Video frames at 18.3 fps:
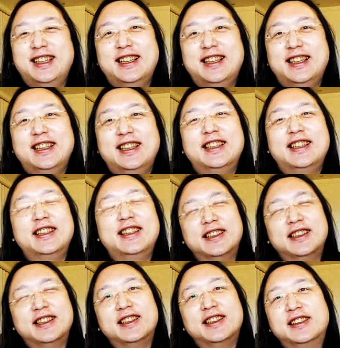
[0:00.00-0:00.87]

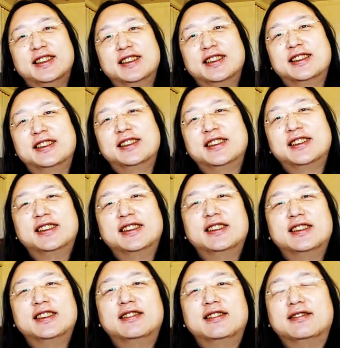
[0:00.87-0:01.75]

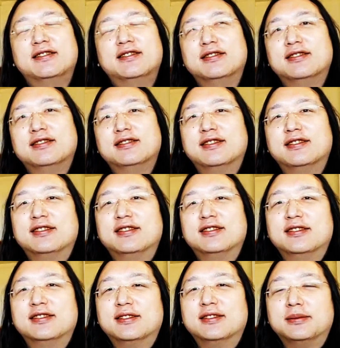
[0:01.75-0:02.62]

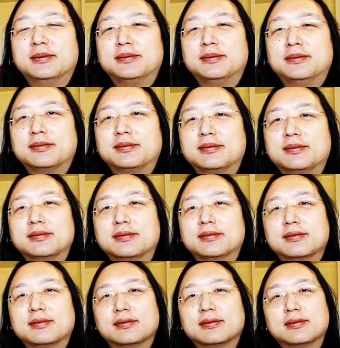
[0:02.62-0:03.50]

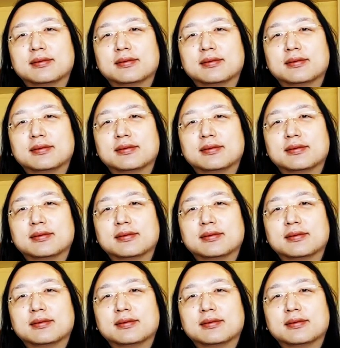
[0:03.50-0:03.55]
The person shown says nothing.